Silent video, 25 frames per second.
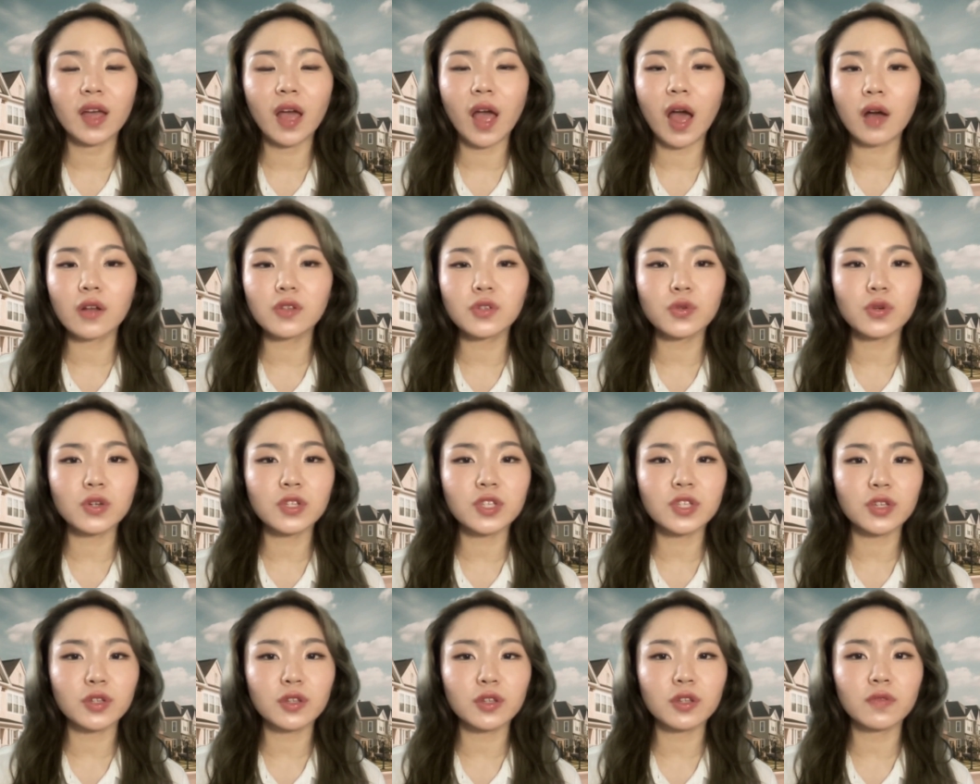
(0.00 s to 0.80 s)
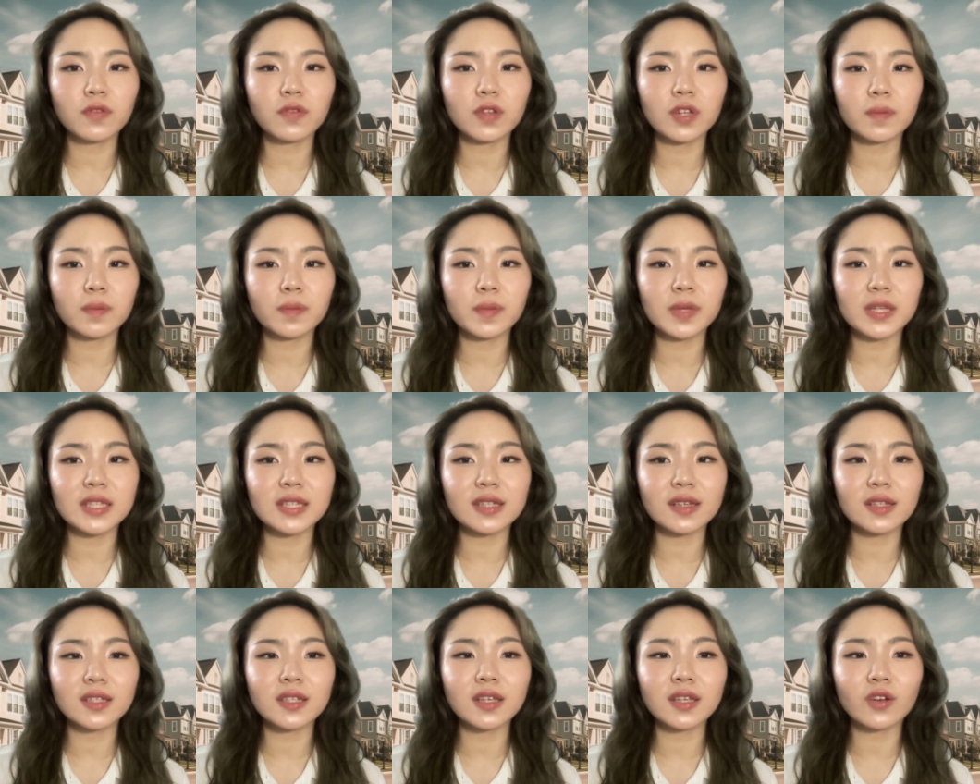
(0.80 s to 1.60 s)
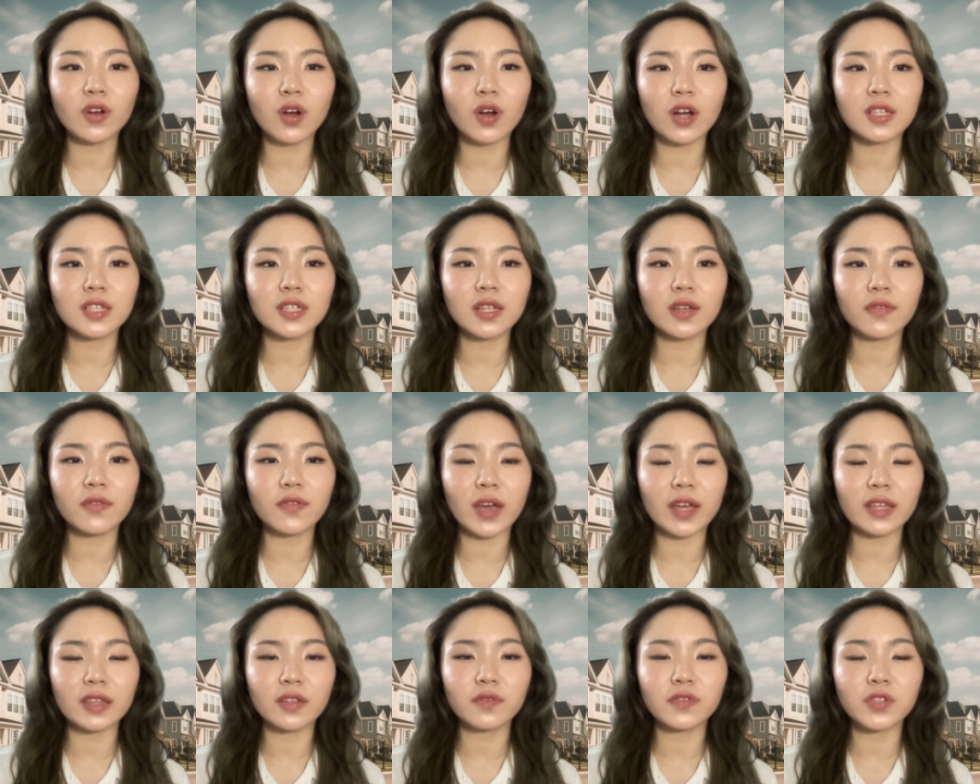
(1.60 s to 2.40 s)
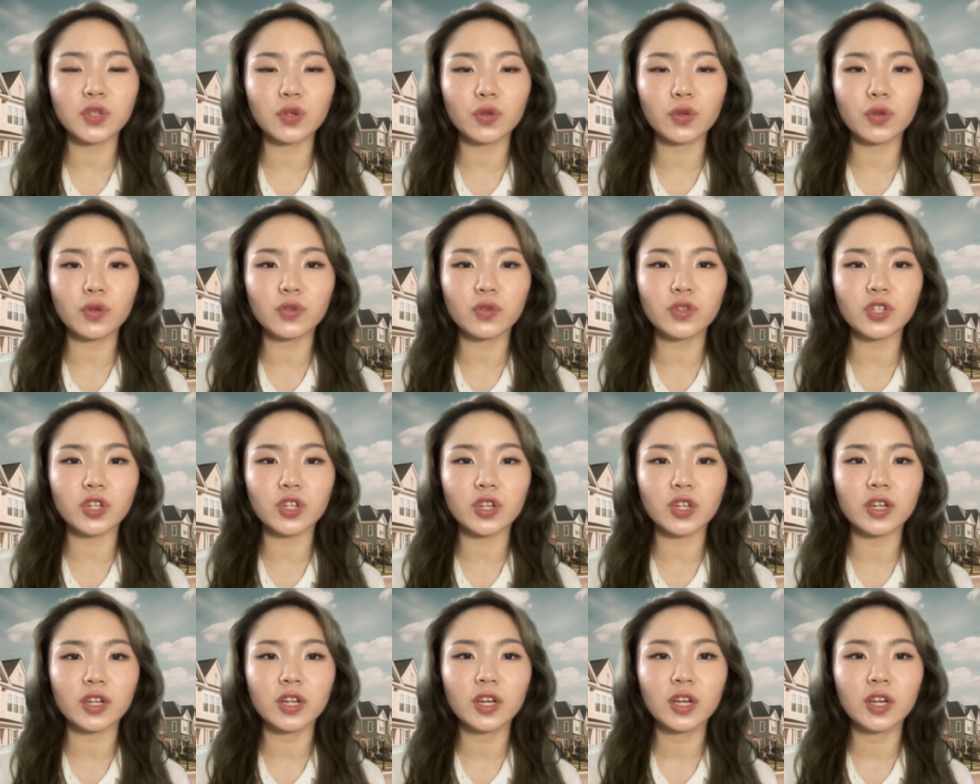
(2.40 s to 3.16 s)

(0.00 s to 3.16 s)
Outsourcing to the Philippines is a cost effective solution,